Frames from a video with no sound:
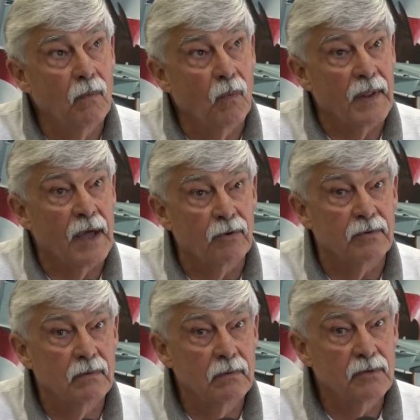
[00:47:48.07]
without
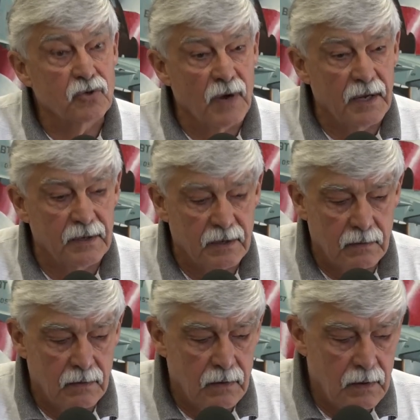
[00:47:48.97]
trying
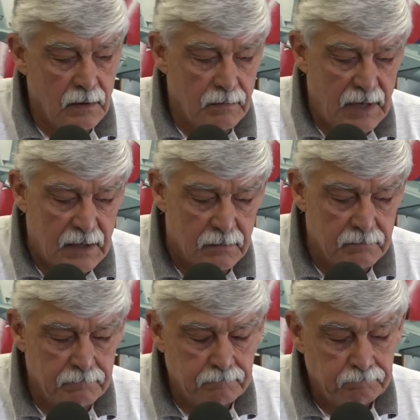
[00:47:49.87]
to make
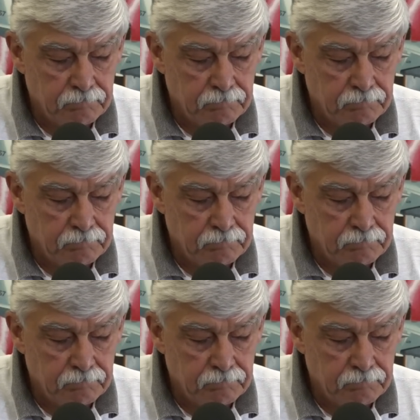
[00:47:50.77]
them